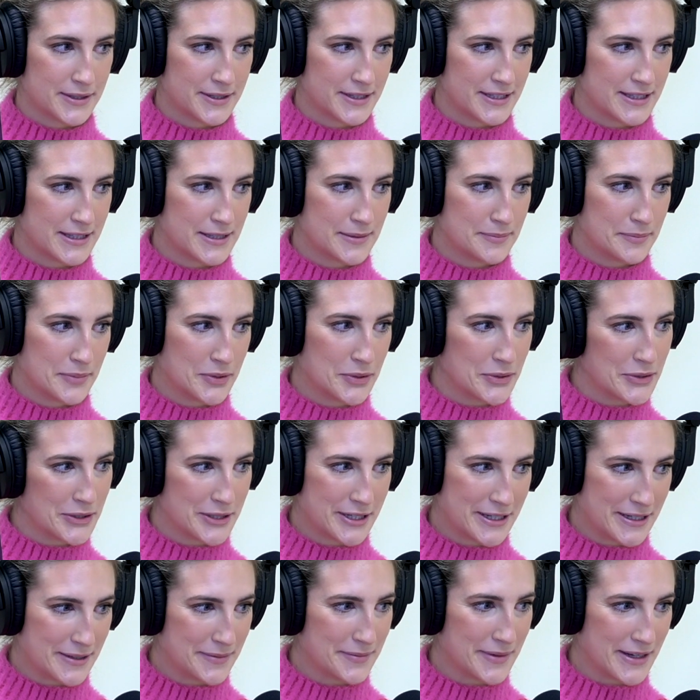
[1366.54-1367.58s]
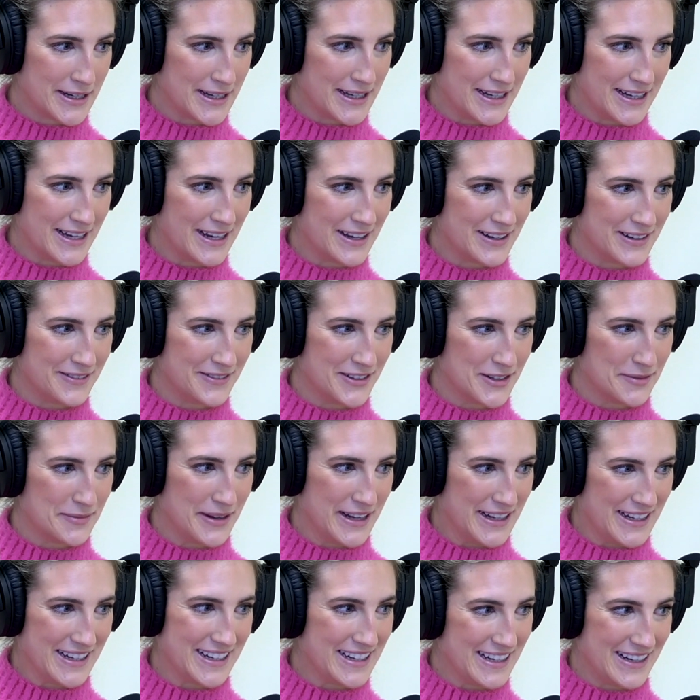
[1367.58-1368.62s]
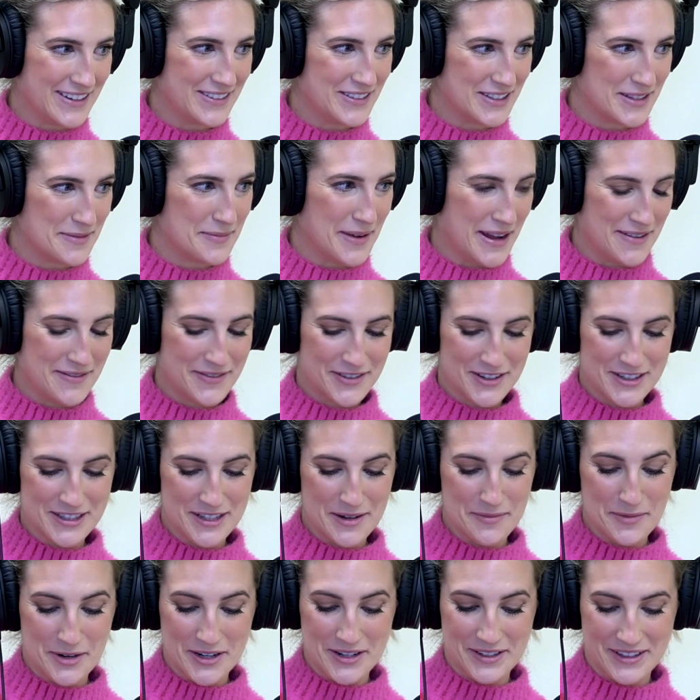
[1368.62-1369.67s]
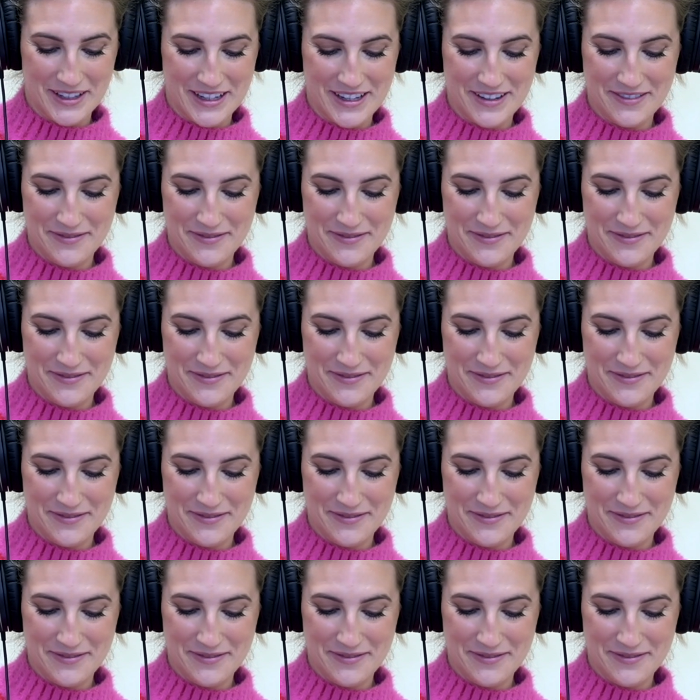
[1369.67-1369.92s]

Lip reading: it's pulling money out of your bank account to pay for somewhere to live.